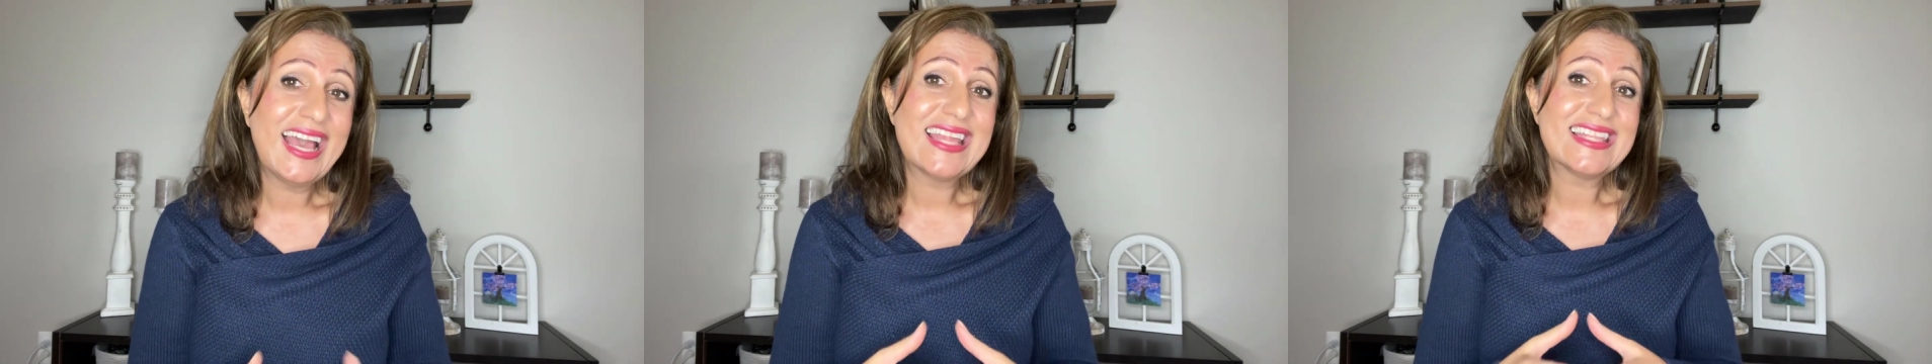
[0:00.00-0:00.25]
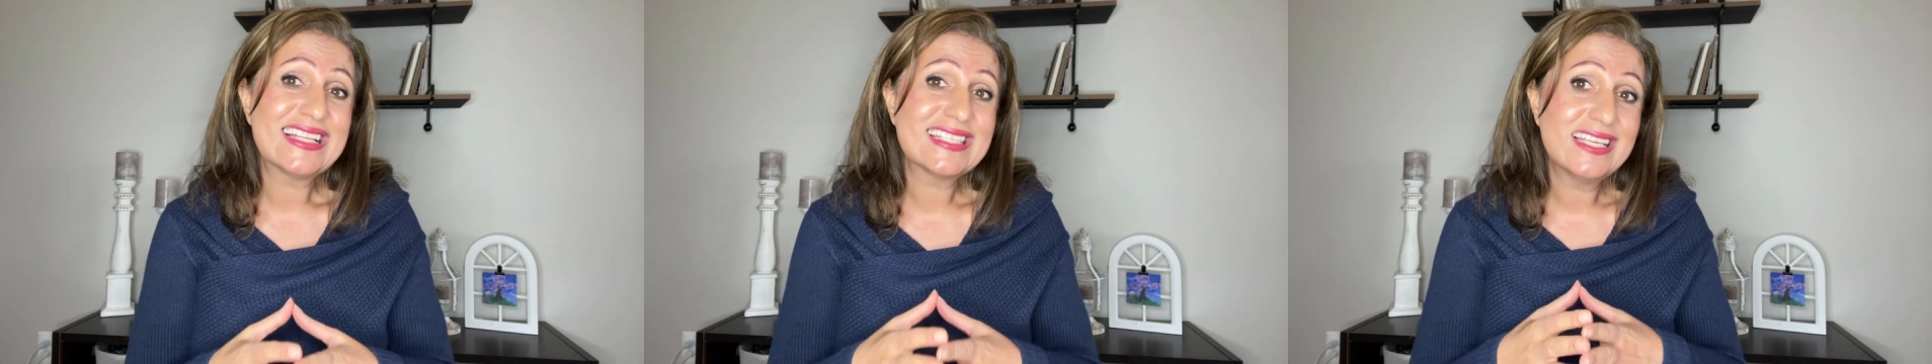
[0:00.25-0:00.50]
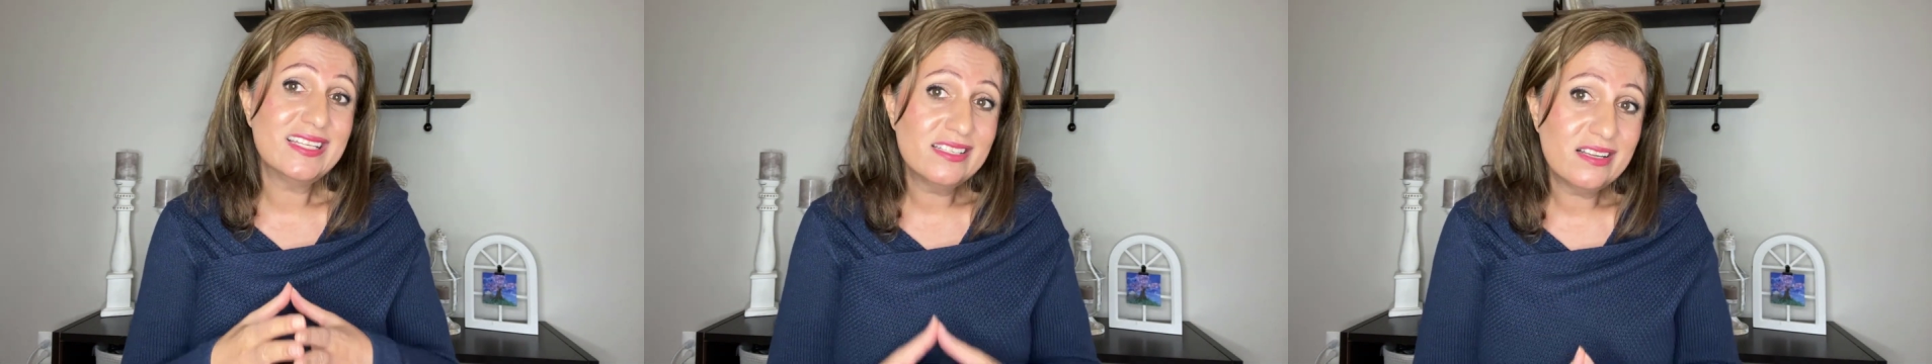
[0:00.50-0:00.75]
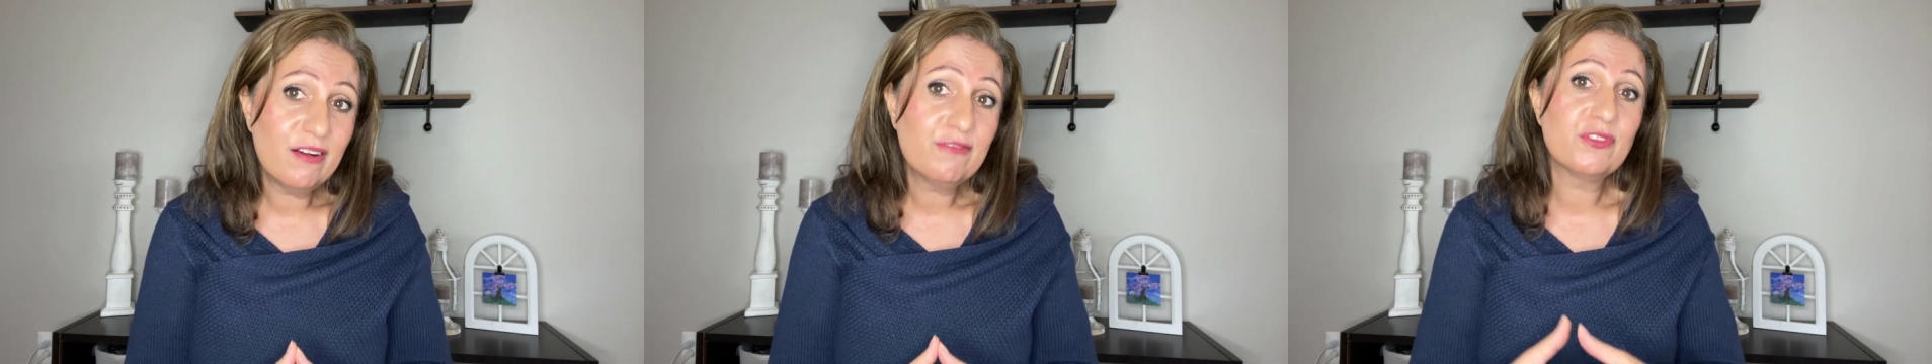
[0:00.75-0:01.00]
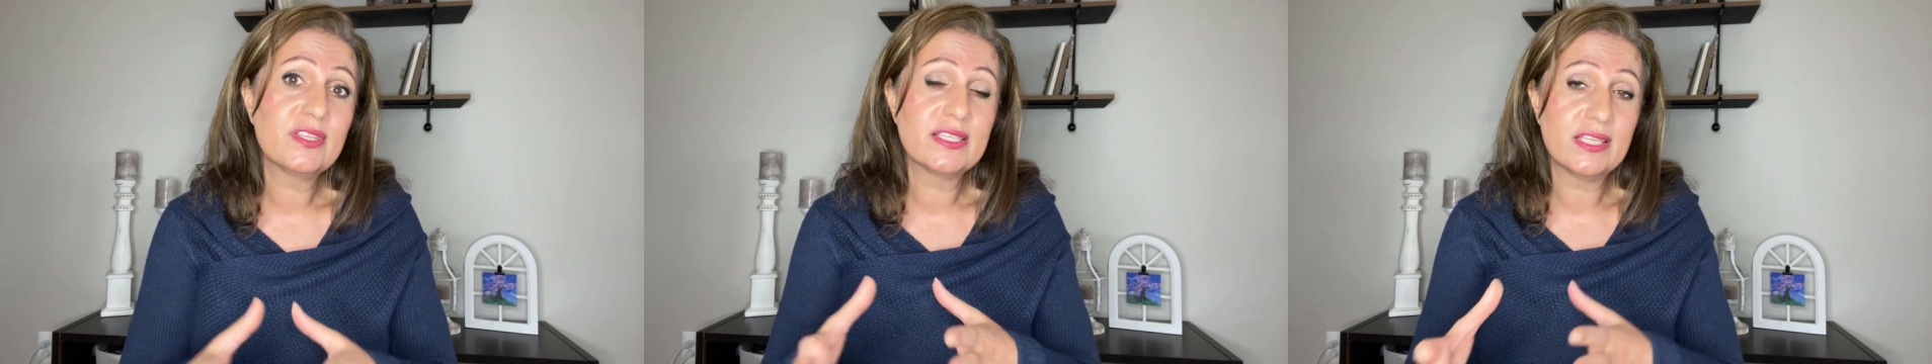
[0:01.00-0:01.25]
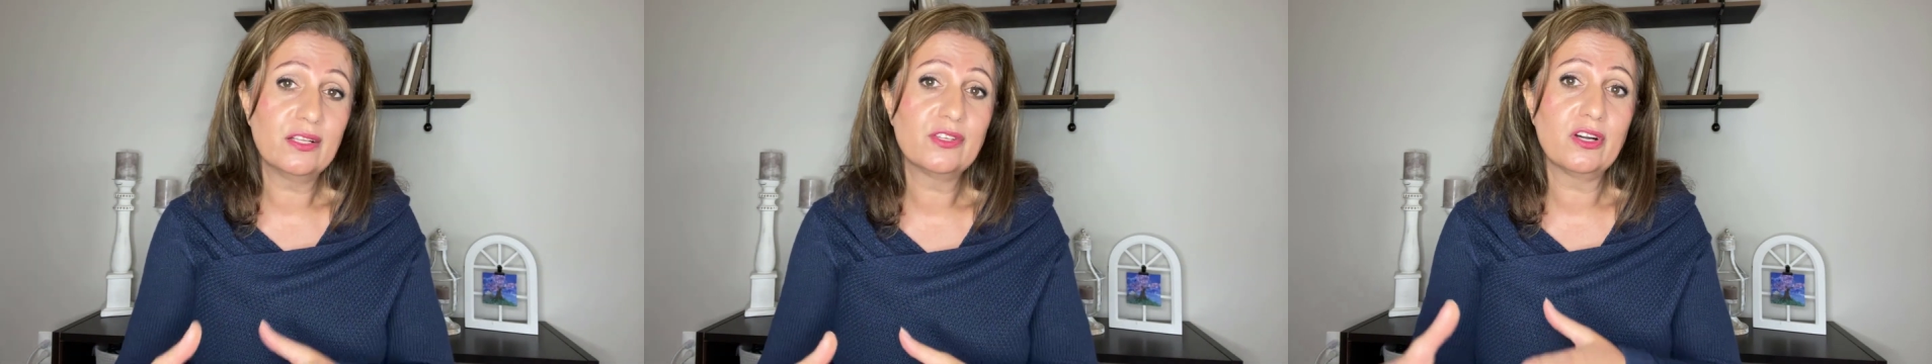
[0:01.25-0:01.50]
that's enough to
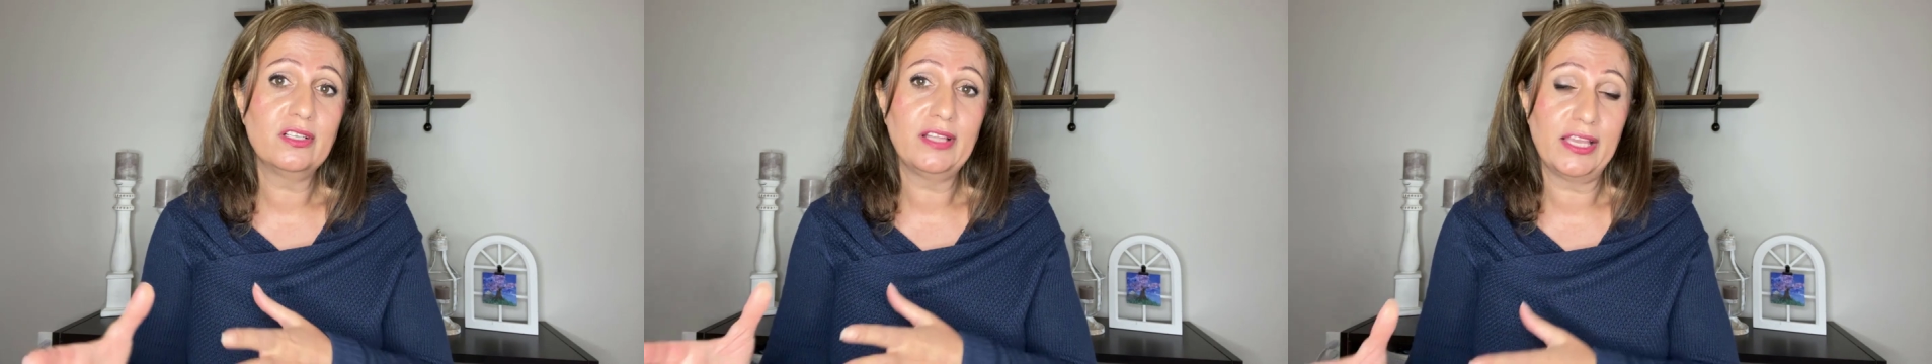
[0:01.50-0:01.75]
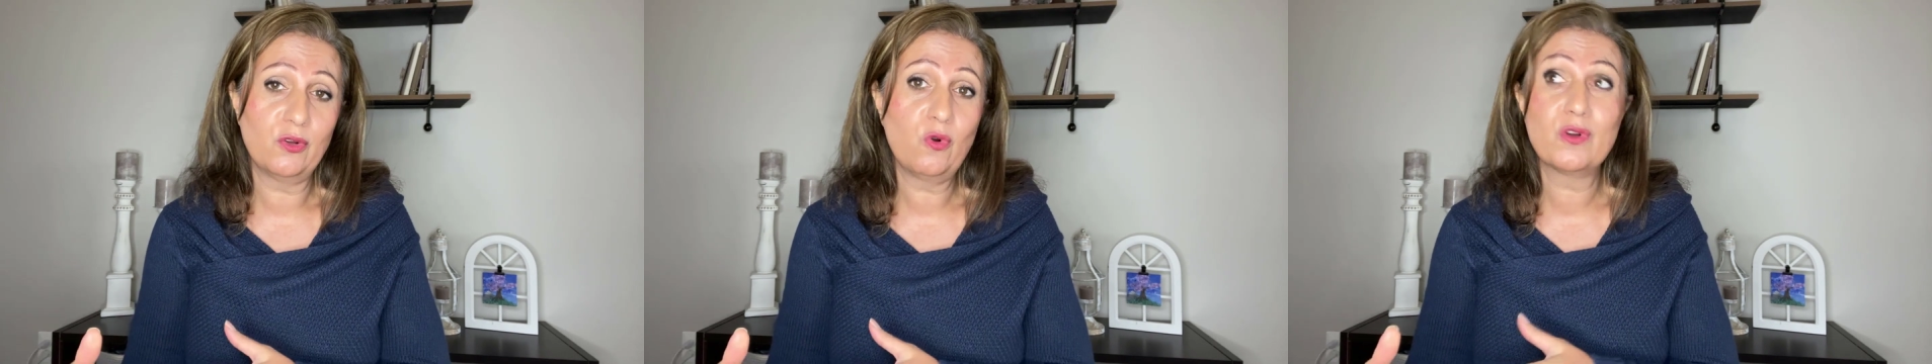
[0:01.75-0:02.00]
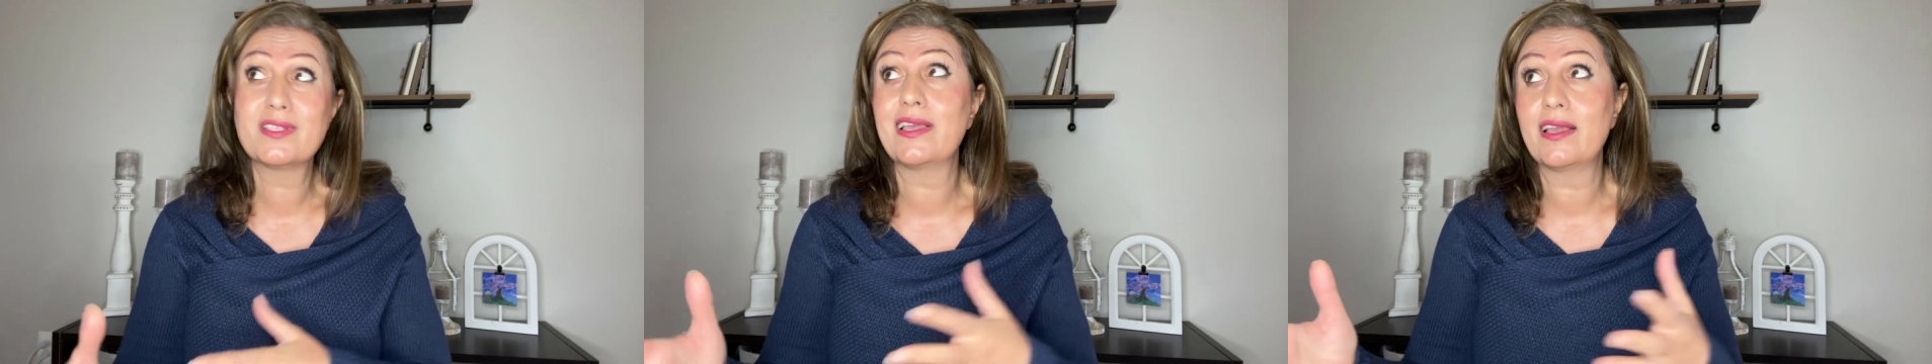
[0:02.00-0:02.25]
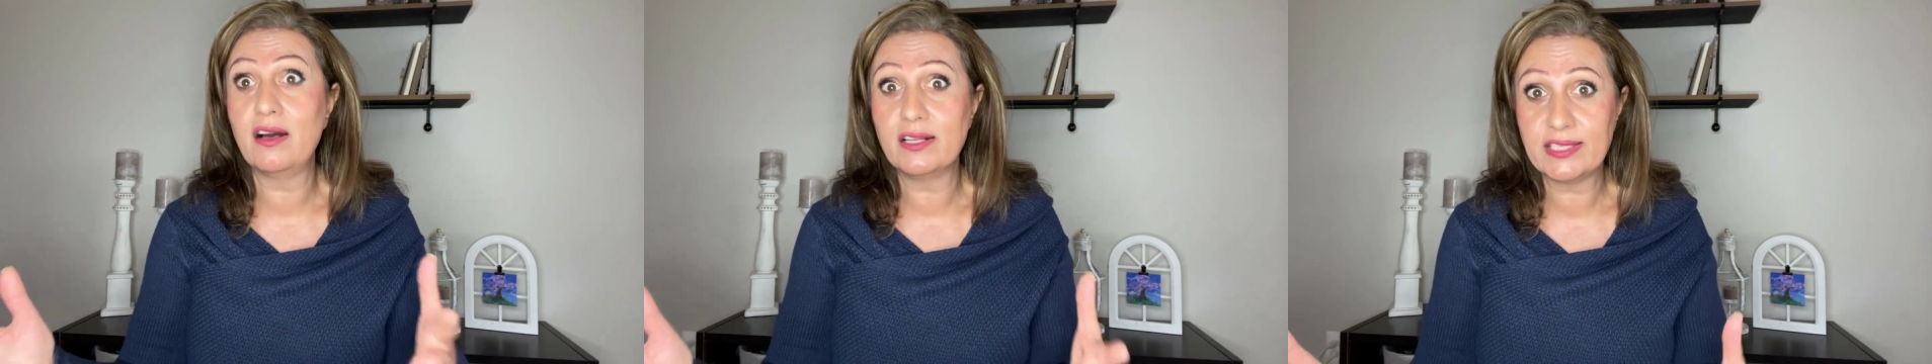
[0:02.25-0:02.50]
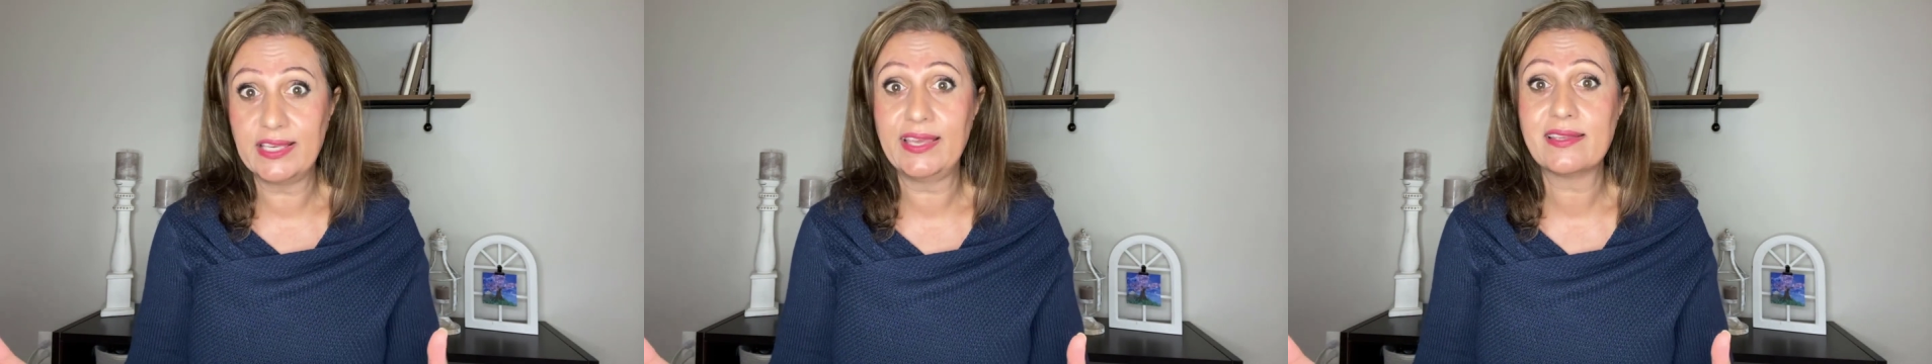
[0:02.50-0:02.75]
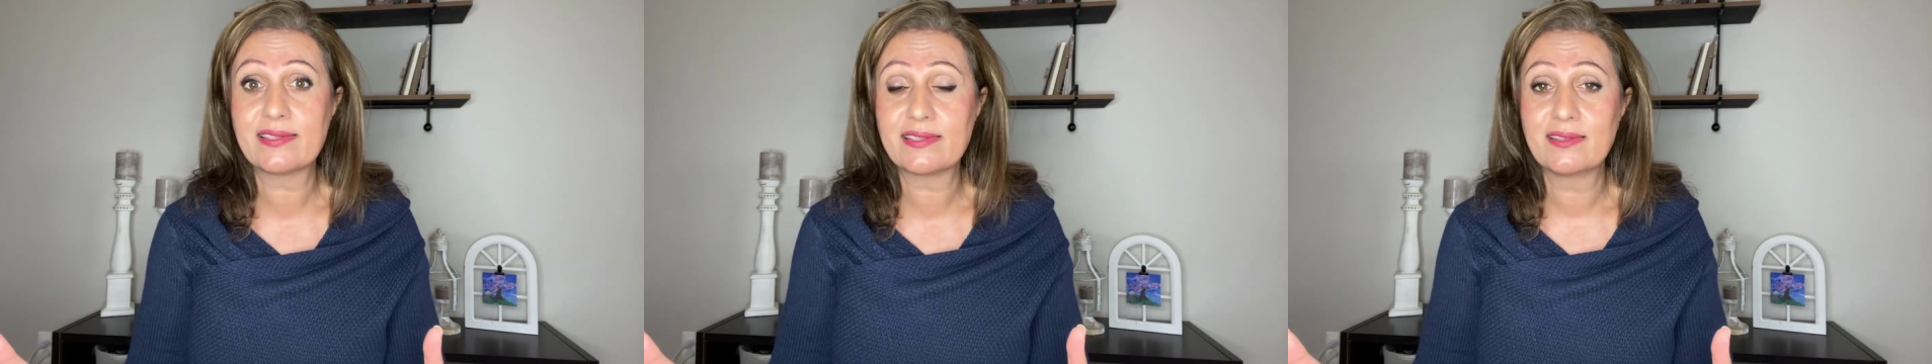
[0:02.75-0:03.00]
sell their online course like
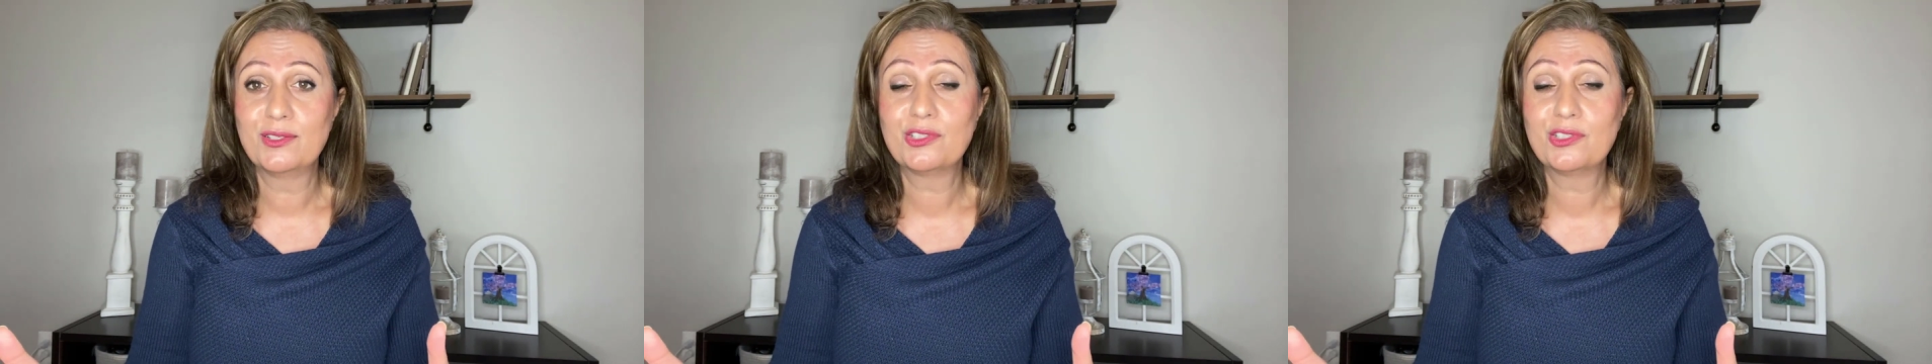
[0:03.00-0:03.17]
hotcakes.